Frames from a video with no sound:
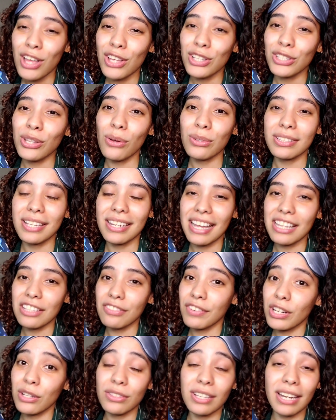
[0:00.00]
So today's
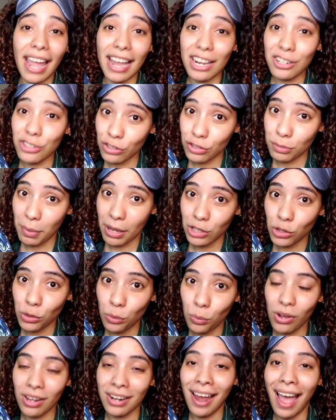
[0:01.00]
video is an extra
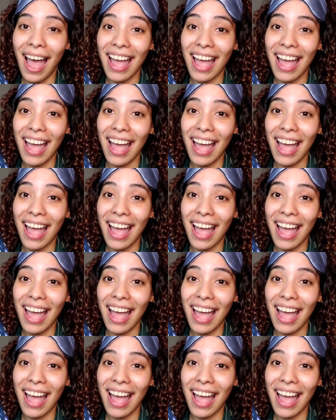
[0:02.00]
special one.